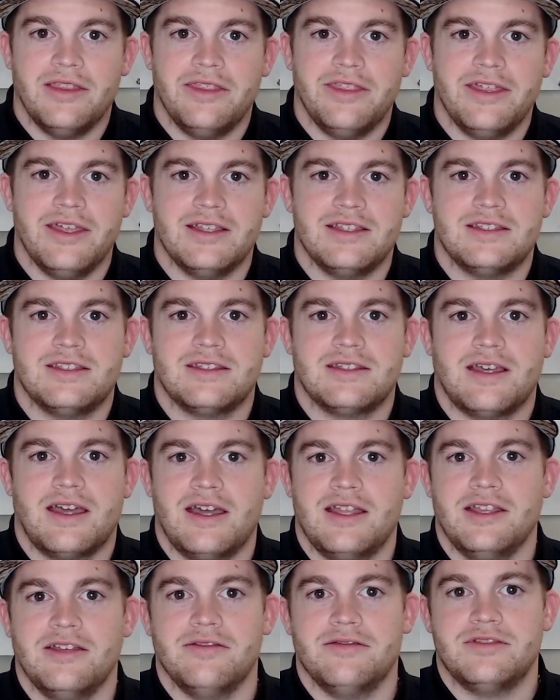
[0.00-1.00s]
that's
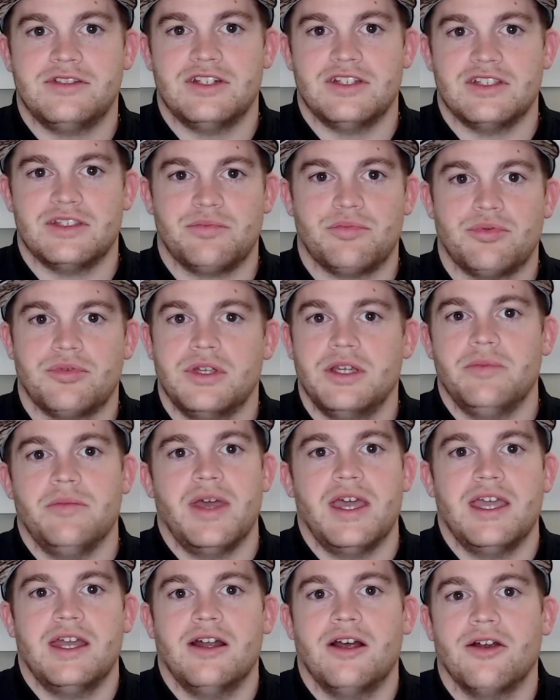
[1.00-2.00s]
kind of just
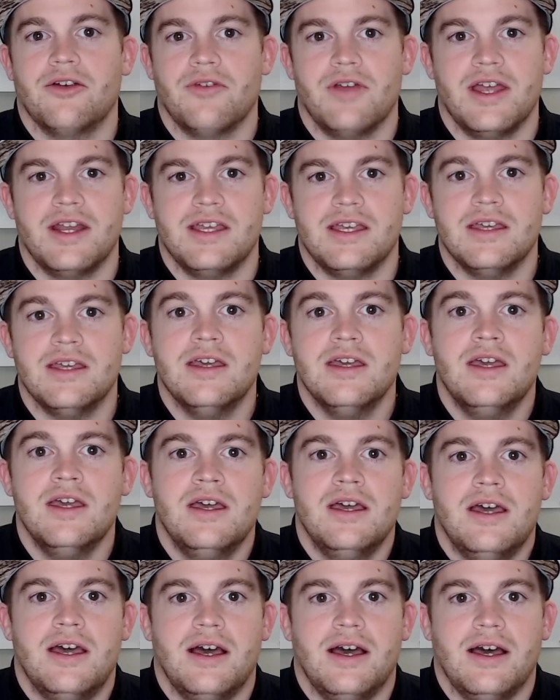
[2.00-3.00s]
pre-made already,
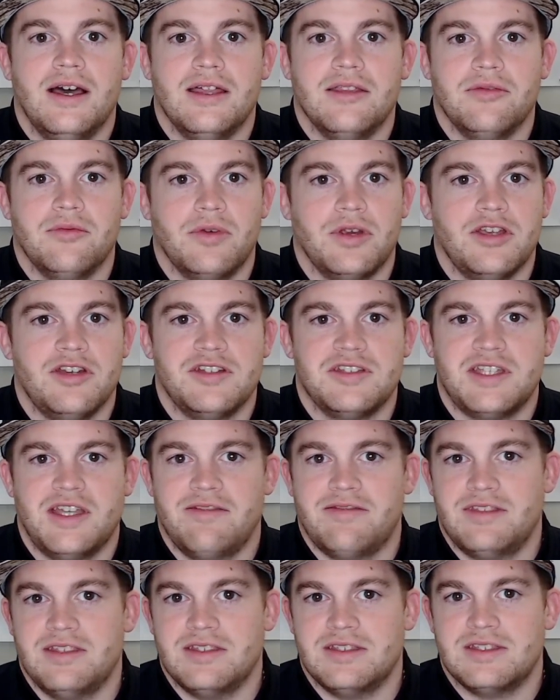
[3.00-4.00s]
where you just
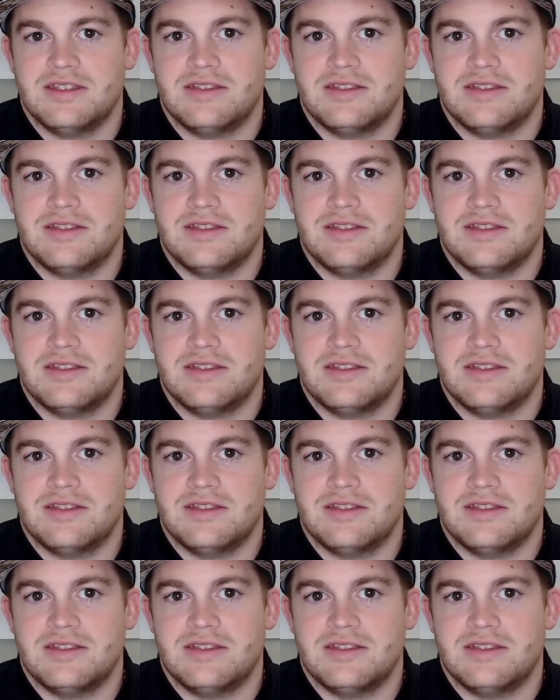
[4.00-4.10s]
have to